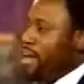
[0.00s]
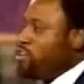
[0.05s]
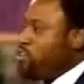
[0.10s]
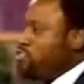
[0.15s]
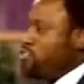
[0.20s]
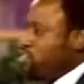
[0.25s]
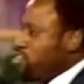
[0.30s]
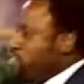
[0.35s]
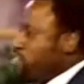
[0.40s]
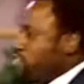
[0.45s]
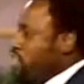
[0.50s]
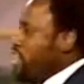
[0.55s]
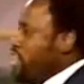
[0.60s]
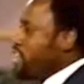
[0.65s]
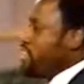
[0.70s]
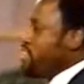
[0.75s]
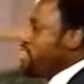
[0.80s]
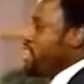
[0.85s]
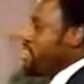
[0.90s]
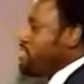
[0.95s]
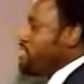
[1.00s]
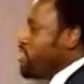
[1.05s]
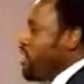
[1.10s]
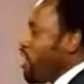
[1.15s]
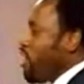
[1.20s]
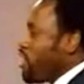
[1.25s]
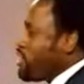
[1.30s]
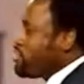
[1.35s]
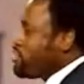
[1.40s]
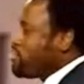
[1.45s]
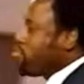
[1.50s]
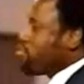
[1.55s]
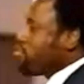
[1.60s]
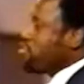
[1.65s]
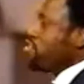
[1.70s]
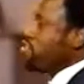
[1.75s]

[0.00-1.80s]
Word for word: used to think that knowledge